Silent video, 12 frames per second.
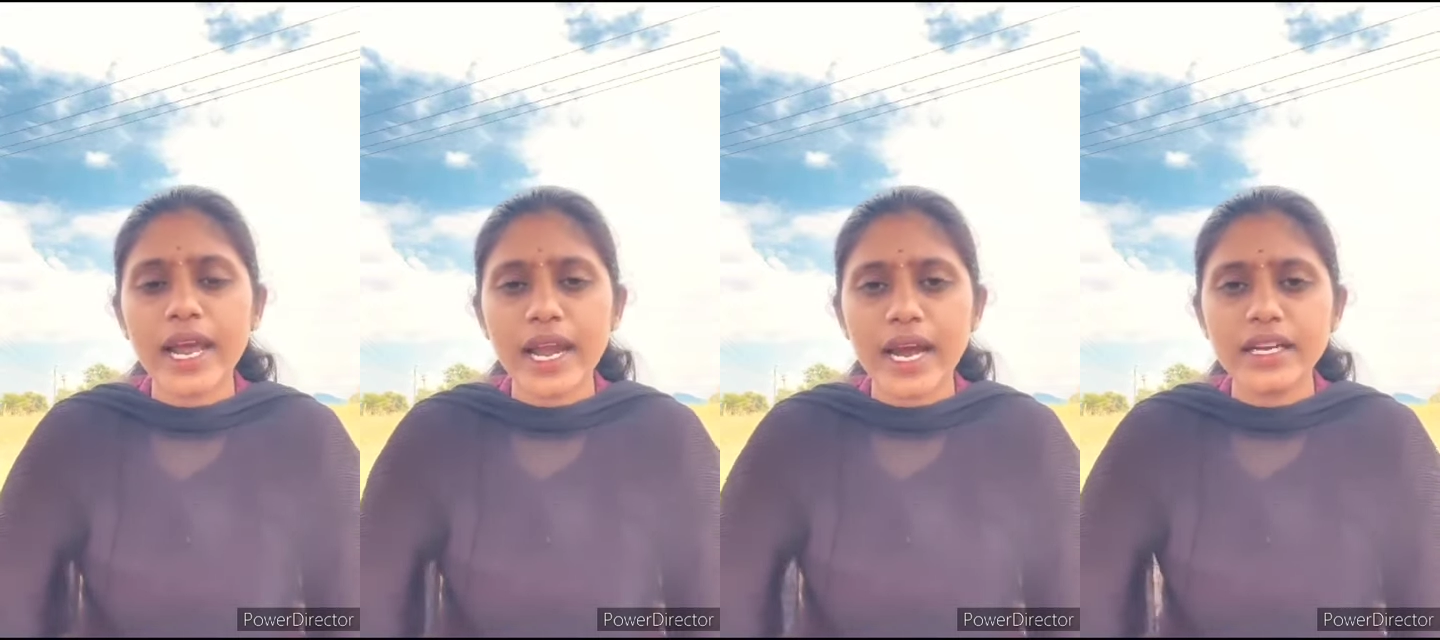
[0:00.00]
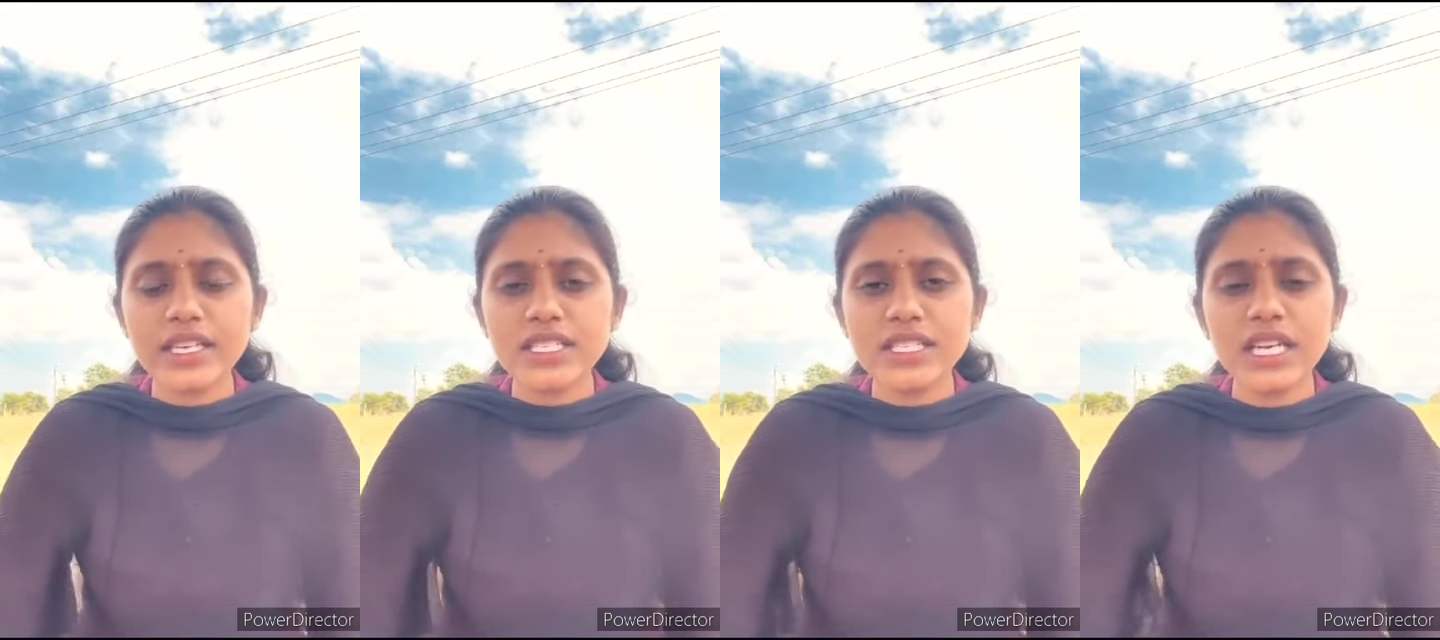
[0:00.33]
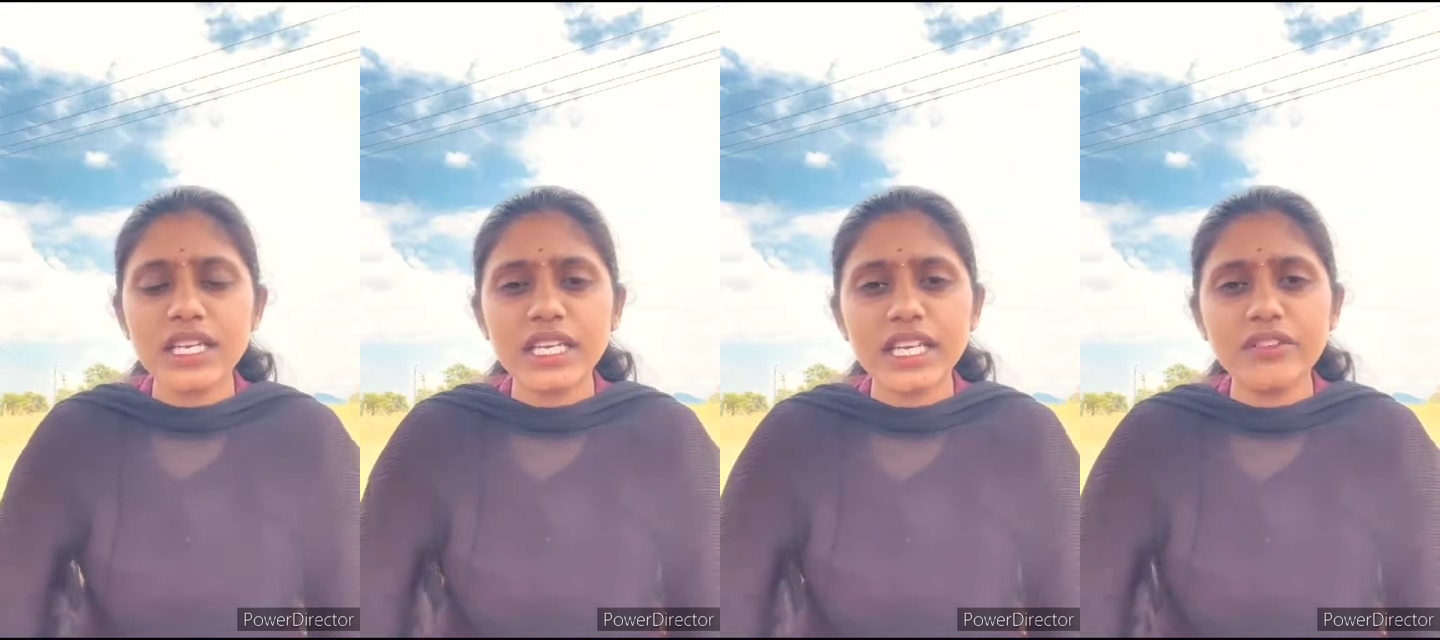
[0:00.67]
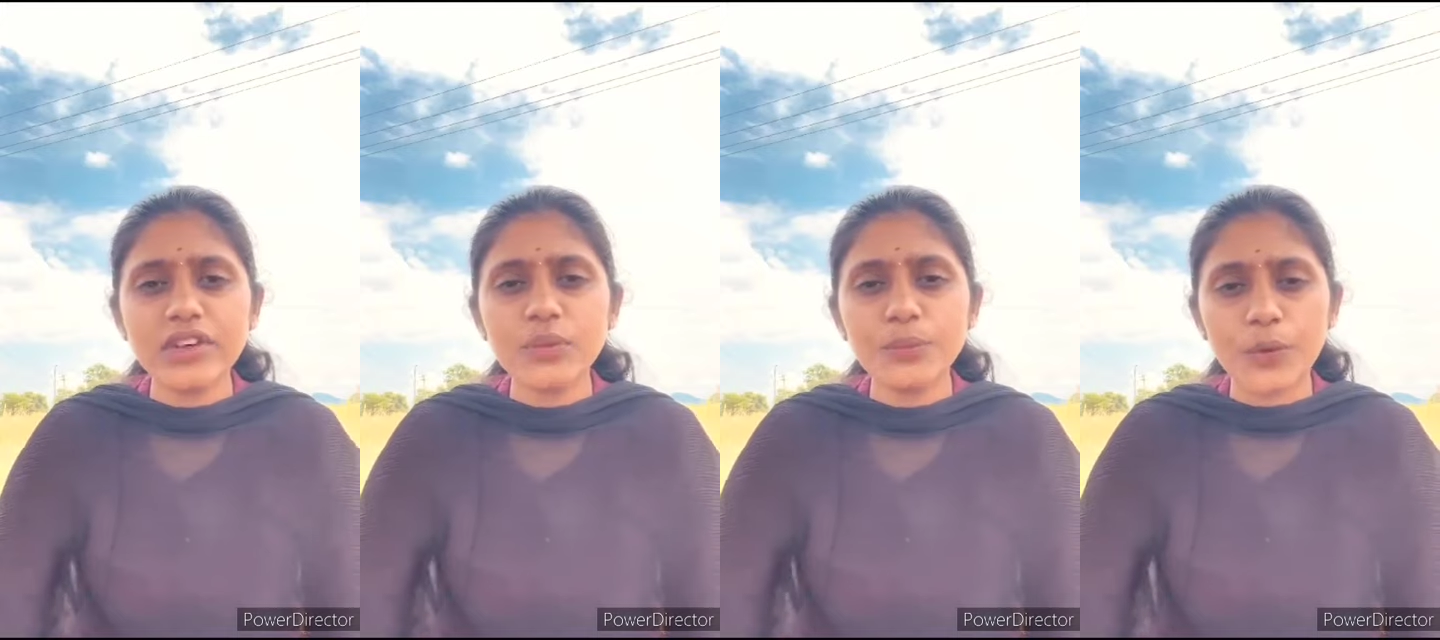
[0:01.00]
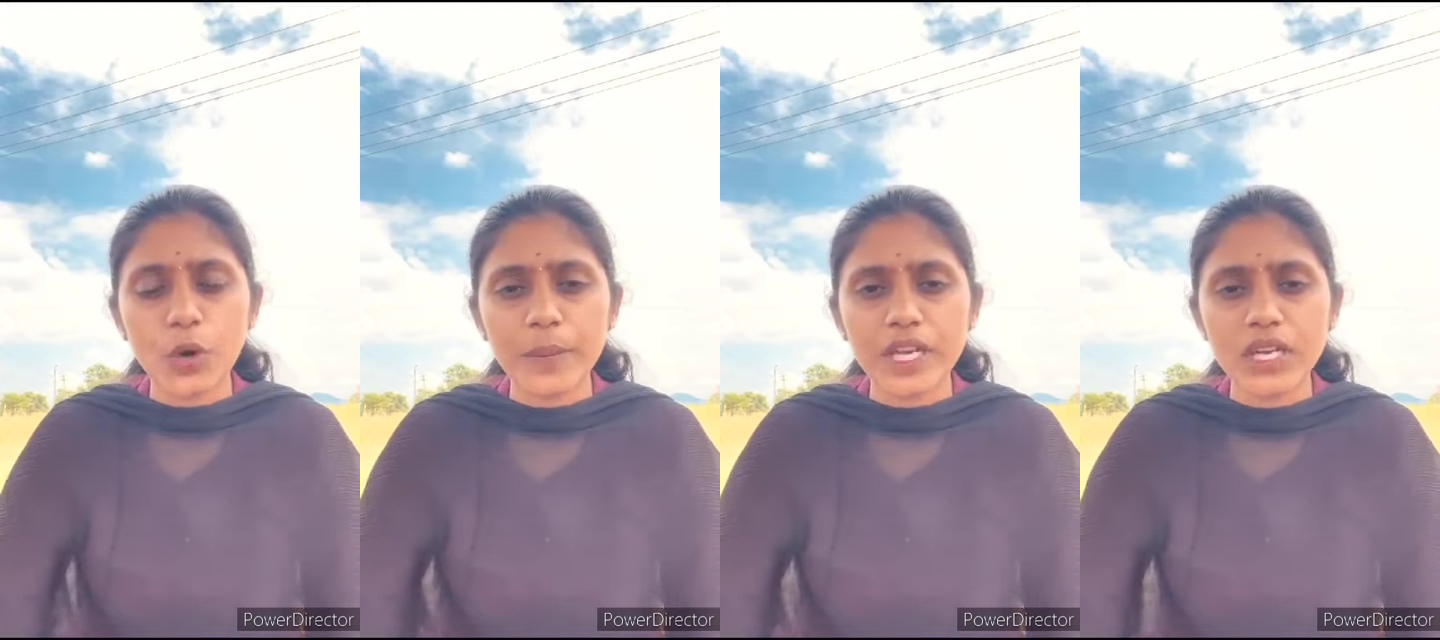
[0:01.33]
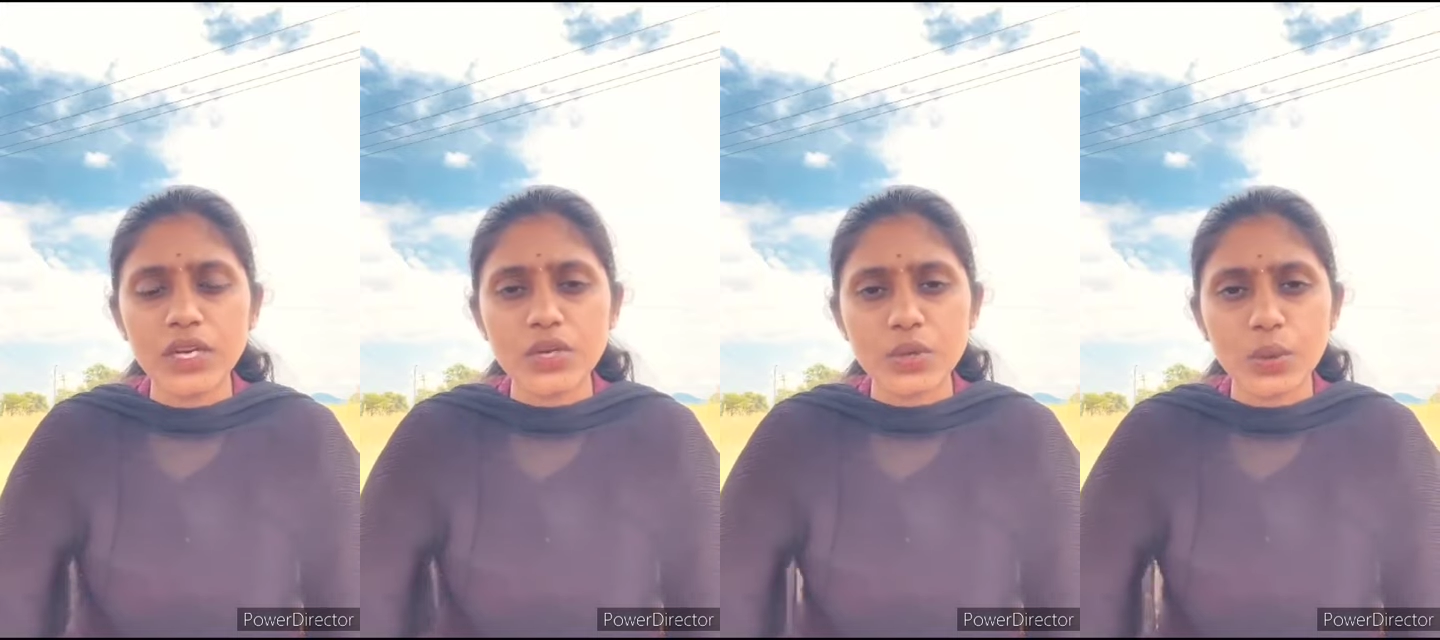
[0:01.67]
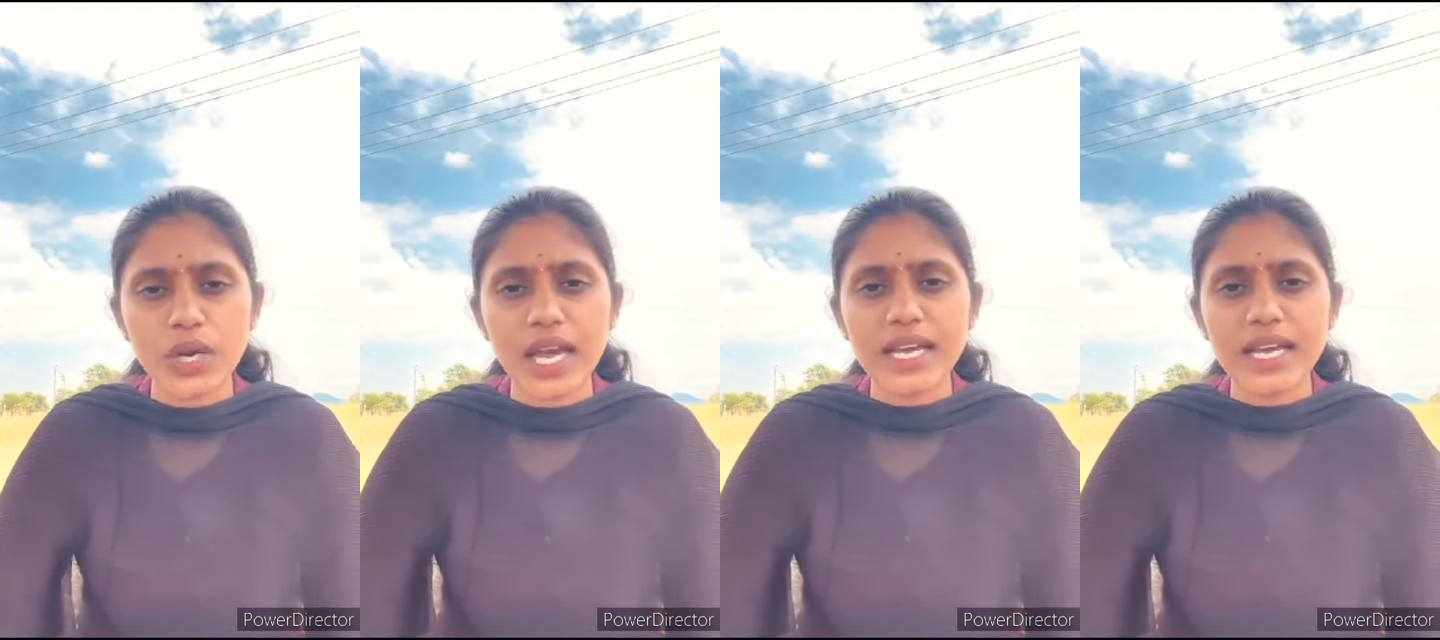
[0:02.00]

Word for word: an additional even prominent role